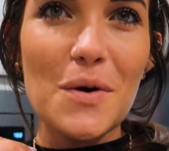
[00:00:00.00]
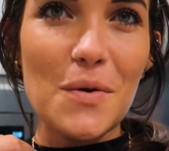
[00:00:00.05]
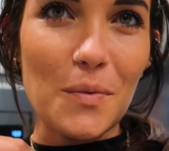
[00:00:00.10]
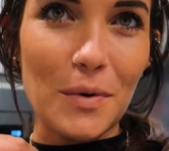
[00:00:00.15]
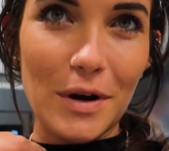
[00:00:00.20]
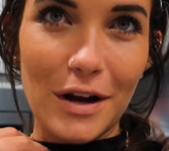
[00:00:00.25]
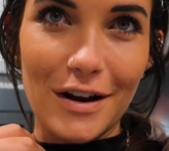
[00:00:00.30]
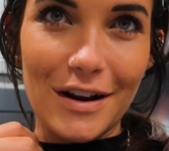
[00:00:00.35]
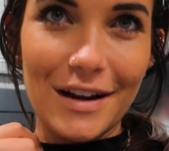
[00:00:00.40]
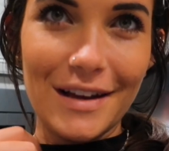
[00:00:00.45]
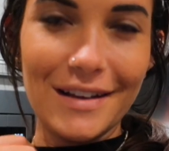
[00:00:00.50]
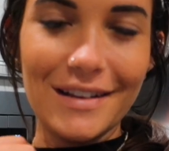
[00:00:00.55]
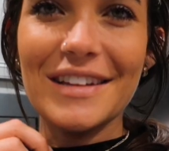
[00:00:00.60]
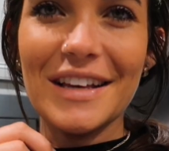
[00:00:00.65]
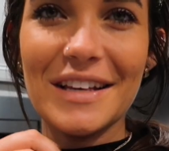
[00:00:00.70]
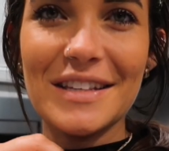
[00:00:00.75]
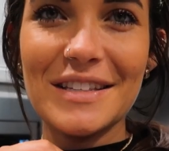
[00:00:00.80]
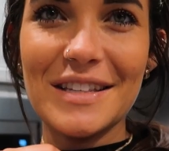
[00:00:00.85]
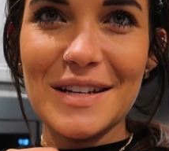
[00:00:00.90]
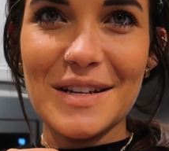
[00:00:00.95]
wearing
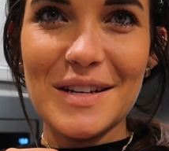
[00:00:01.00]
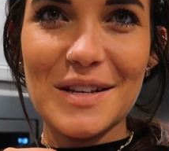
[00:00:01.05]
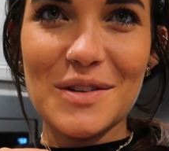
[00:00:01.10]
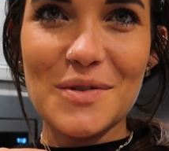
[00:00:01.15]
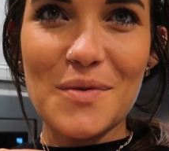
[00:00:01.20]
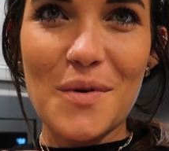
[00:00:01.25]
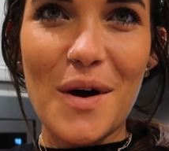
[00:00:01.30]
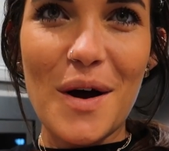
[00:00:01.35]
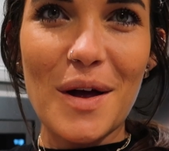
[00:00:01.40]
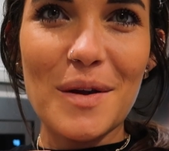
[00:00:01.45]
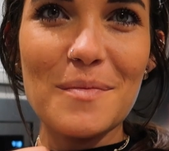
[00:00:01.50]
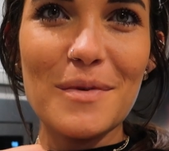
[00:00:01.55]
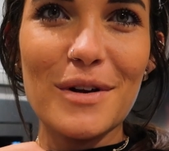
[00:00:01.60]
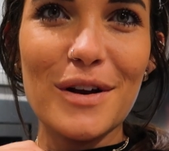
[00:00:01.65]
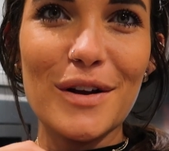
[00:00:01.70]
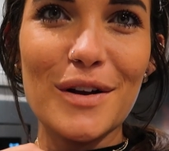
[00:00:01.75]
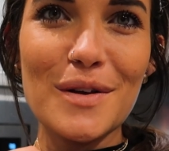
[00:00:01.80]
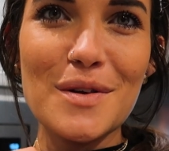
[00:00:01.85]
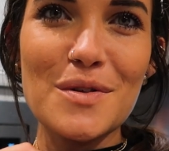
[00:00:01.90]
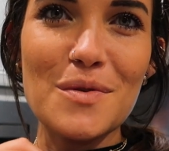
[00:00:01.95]
like Sydney Squad
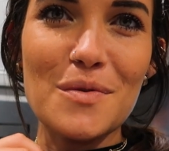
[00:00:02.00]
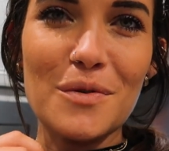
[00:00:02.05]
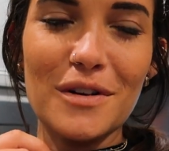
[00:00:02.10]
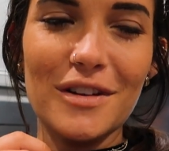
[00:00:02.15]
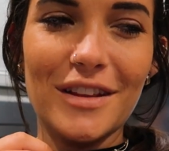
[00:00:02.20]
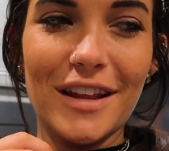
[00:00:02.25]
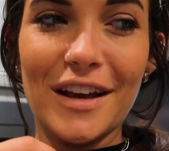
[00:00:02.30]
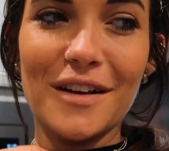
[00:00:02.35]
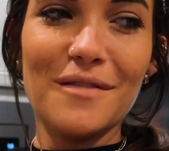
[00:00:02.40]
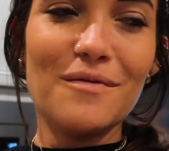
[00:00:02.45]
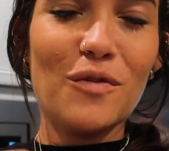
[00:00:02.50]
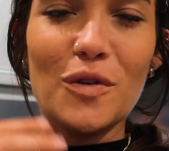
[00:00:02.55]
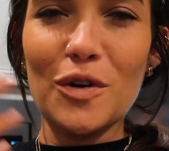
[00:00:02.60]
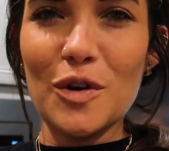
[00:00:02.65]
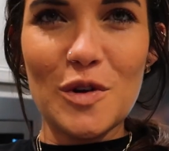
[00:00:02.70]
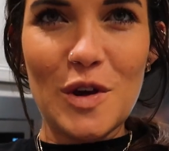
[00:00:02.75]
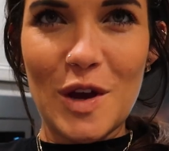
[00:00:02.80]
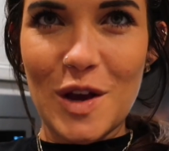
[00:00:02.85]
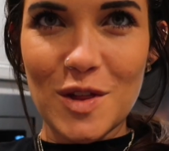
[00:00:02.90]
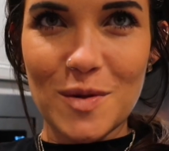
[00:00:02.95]
merch or like
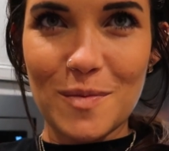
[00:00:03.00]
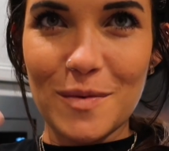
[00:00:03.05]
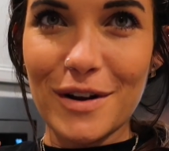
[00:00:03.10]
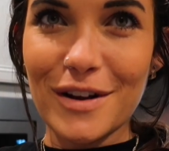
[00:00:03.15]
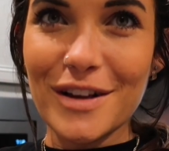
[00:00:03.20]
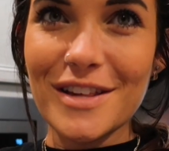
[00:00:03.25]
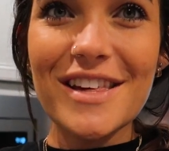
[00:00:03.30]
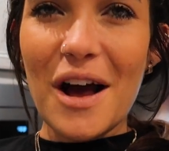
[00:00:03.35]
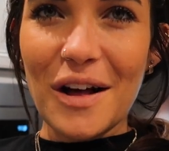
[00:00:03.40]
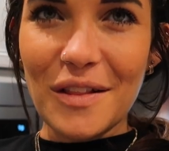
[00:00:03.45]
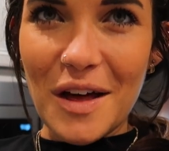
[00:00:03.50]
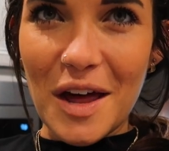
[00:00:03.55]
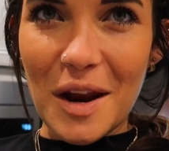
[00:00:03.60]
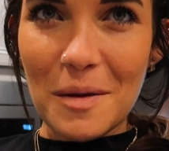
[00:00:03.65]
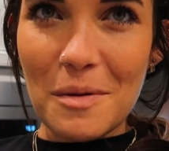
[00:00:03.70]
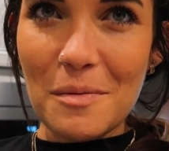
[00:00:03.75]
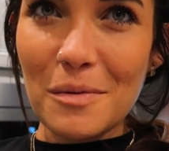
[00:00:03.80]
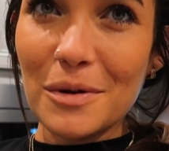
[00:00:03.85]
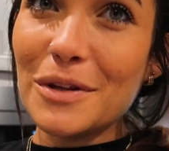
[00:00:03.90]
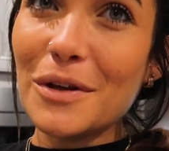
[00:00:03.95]
Royal Change merch. A lot of
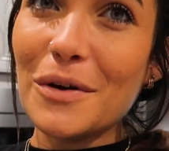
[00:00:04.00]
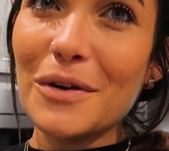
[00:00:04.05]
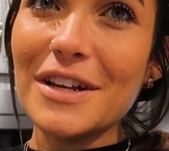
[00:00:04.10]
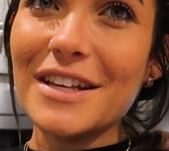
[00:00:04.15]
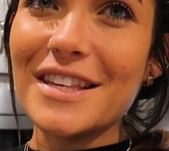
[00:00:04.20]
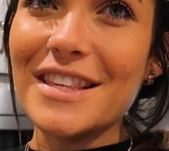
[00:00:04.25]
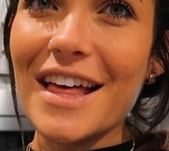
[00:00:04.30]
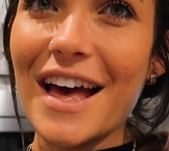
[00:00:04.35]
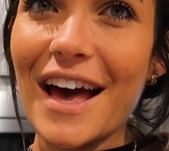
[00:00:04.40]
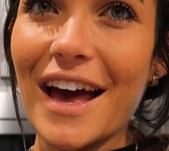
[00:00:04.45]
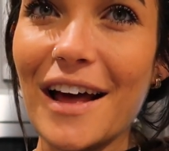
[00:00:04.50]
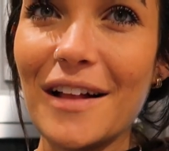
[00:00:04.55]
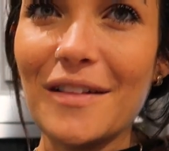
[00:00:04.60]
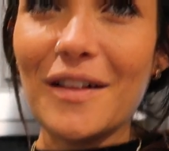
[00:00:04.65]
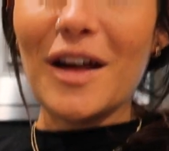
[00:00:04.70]
people noticed that. A